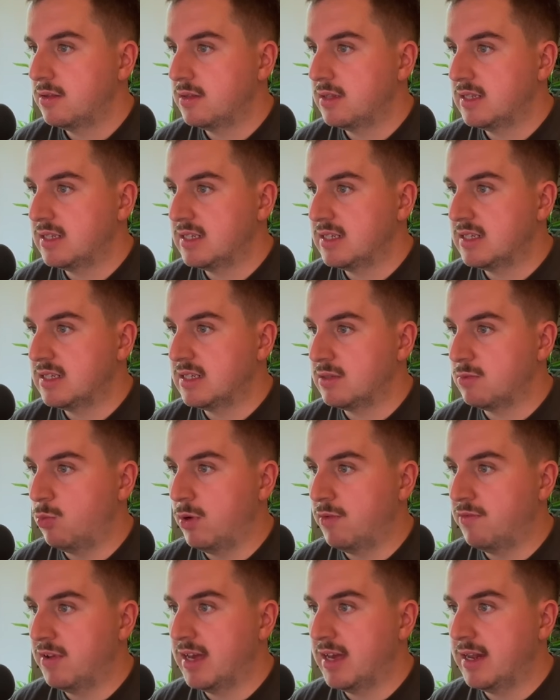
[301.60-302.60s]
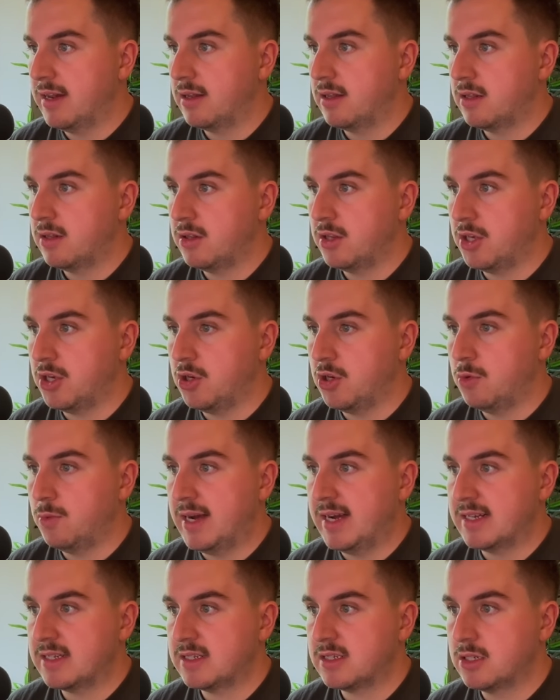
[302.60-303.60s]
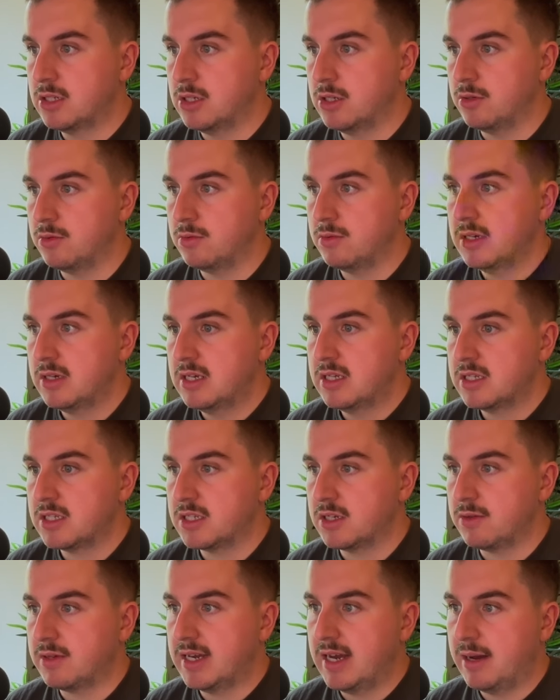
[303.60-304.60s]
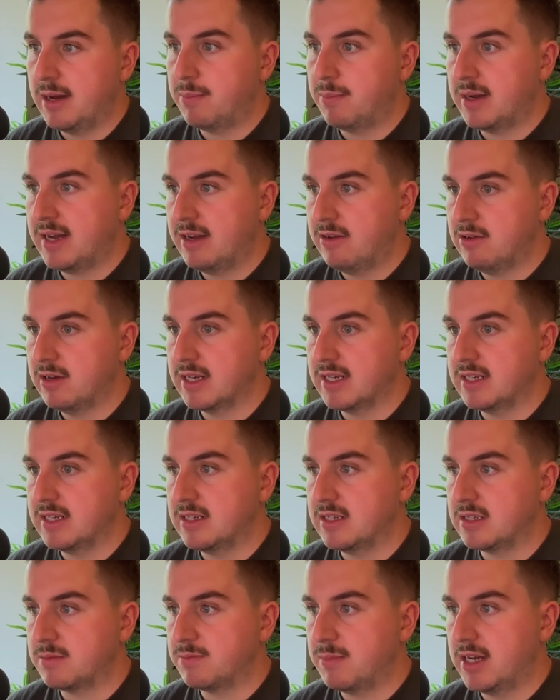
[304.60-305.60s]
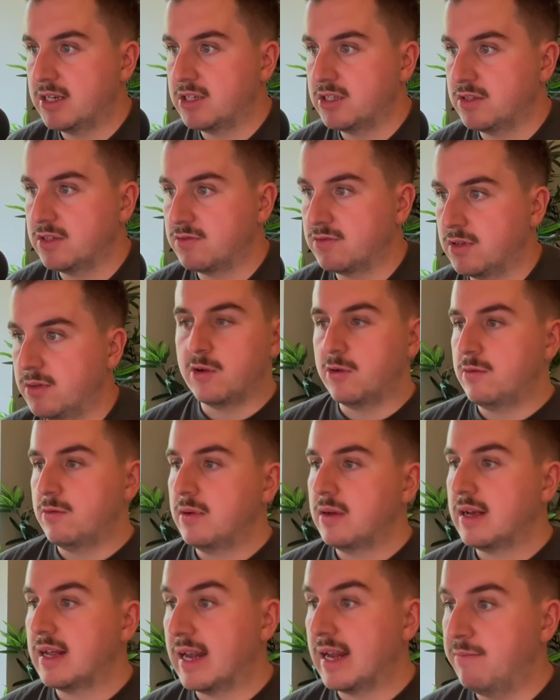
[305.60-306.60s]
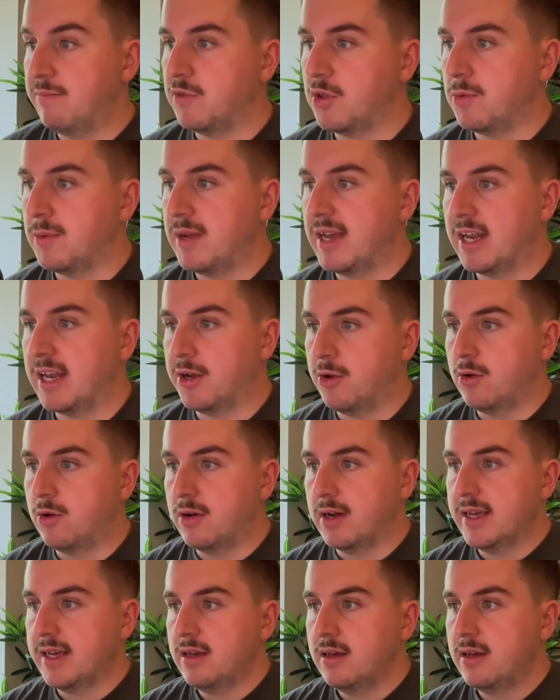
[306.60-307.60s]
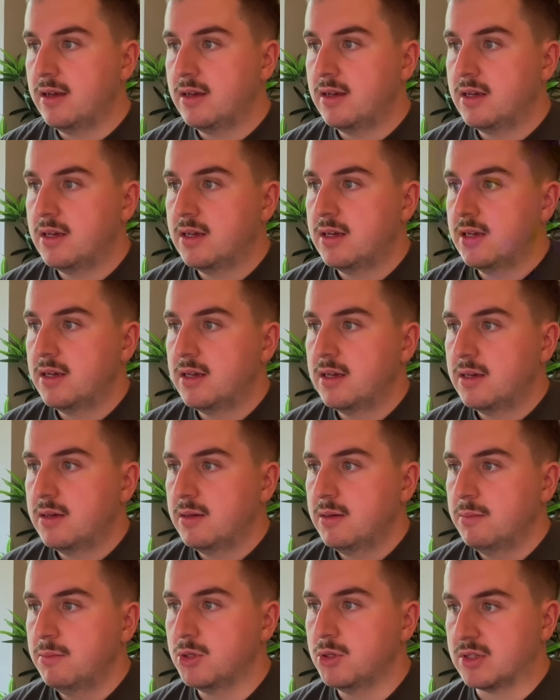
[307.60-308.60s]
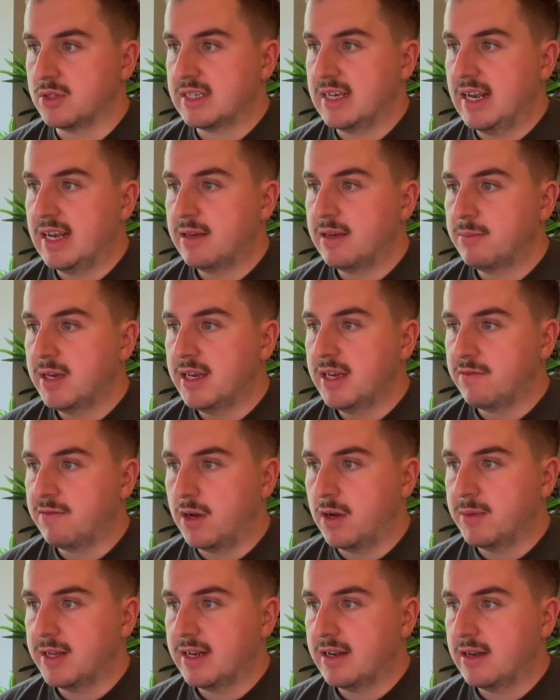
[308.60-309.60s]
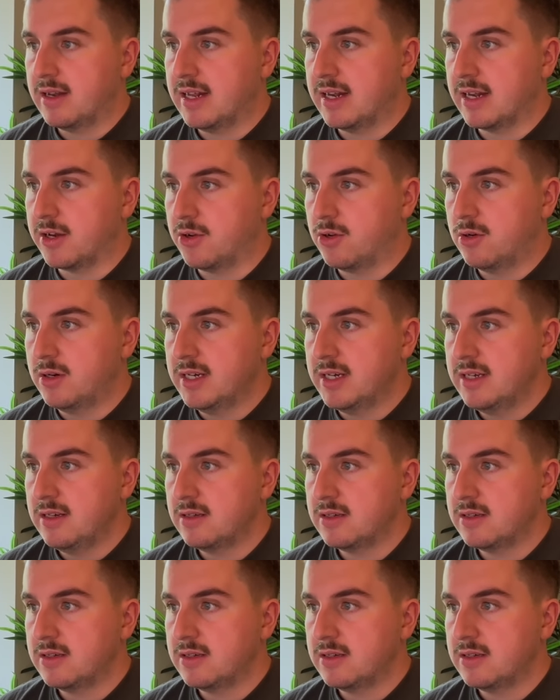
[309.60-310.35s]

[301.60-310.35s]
this is within the US too. So yeah, apparently it dispatches from Glenview, Illinois. But you're telling me if I'm in Illinois,